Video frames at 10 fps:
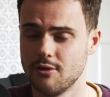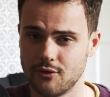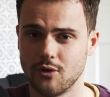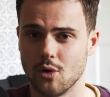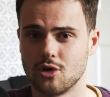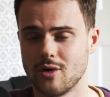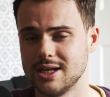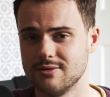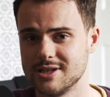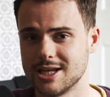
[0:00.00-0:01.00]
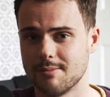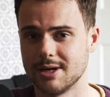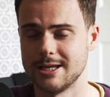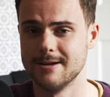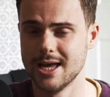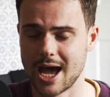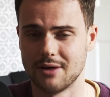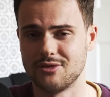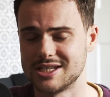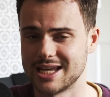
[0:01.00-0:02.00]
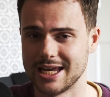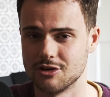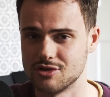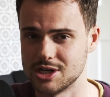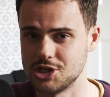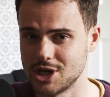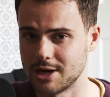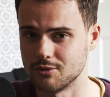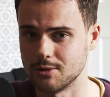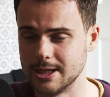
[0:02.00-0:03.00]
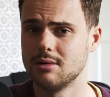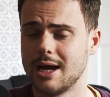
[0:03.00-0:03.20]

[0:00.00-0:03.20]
for Creative Assembly and for Sega in general.